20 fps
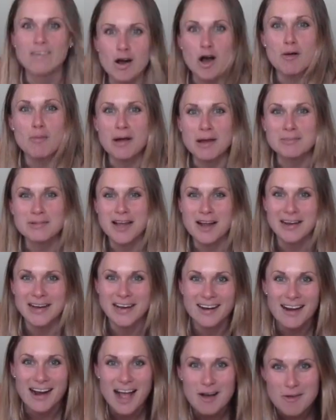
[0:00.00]
I'm down
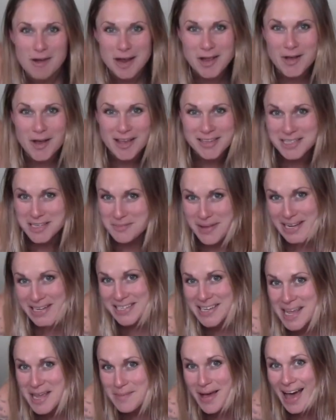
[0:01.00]
here. I want you guys to make
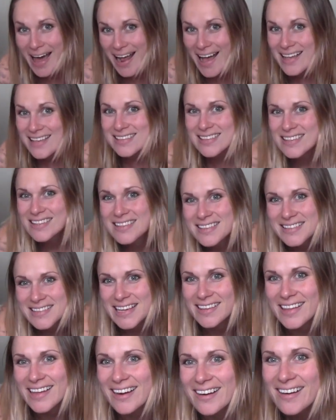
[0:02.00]
today badass. See
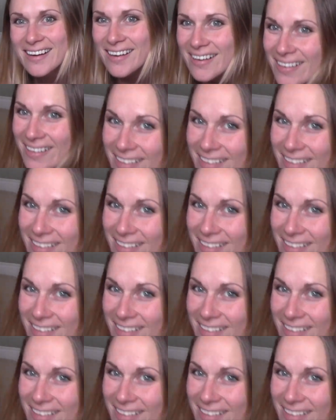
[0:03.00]
you later.